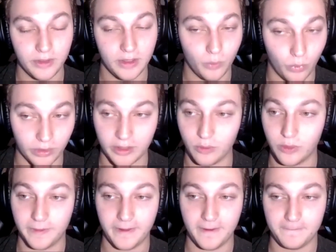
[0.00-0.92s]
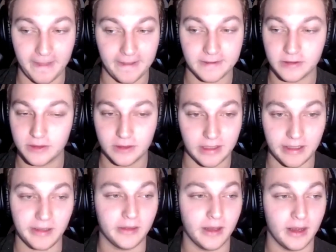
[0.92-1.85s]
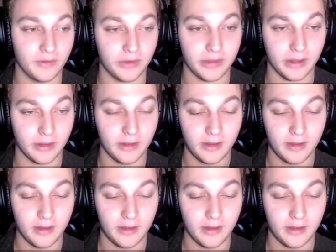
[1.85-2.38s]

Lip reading: Working with them, that's key to everything.